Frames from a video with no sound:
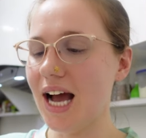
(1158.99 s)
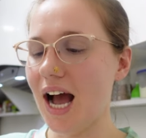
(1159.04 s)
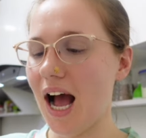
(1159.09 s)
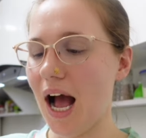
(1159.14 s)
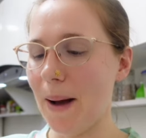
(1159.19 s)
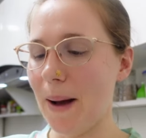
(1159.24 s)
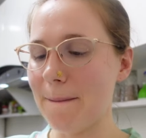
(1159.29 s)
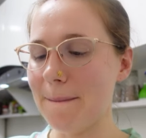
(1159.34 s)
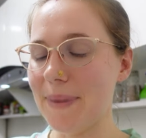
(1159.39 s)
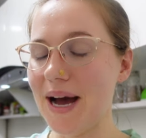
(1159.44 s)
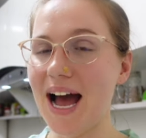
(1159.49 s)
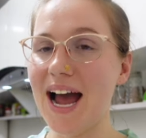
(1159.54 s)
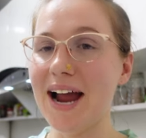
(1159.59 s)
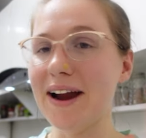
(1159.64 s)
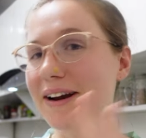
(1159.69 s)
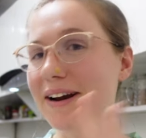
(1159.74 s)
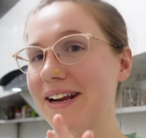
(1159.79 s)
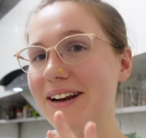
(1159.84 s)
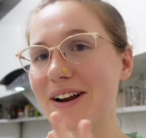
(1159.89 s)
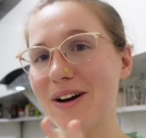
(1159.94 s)
But I
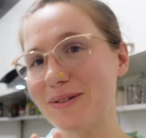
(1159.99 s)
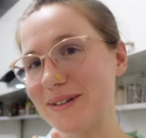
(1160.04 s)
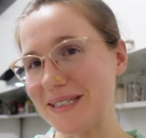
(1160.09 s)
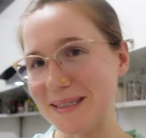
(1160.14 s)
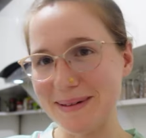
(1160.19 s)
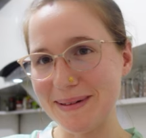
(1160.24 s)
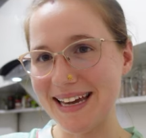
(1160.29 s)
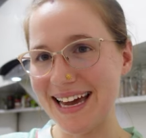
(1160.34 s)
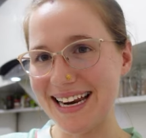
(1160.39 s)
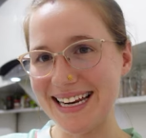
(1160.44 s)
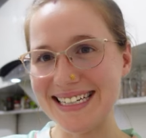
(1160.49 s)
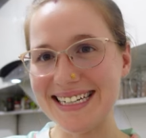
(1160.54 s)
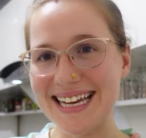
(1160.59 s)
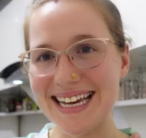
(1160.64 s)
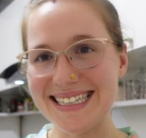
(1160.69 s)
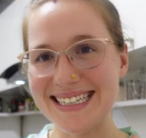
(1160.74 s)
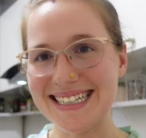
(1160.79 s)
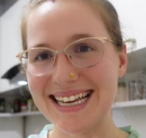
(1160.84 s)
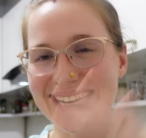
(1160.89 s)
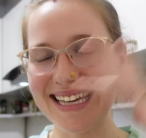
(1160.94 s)
already know what spaghetti
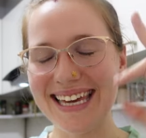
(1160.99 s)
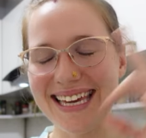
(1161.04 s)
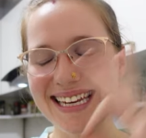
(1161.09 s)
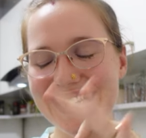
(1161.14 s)
tastes like.